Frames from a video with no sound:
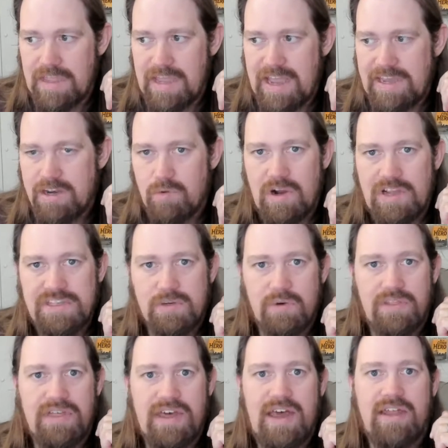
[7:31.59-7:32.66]
I had to wrestle
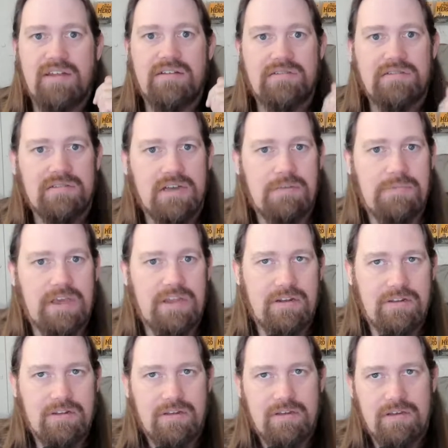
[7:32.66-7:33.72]
with that a bit
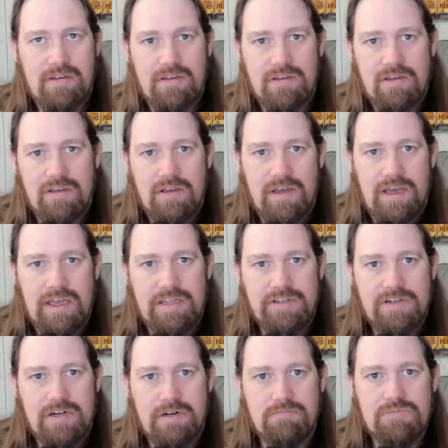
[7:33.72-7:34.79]
in
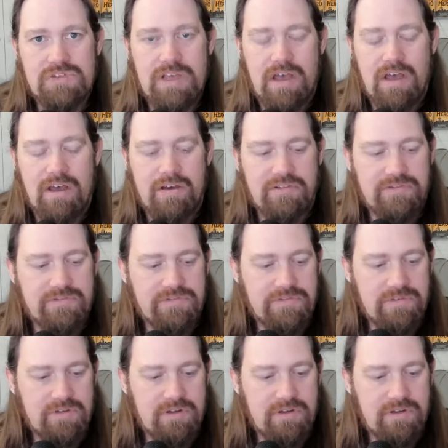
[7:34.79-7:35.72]
terms of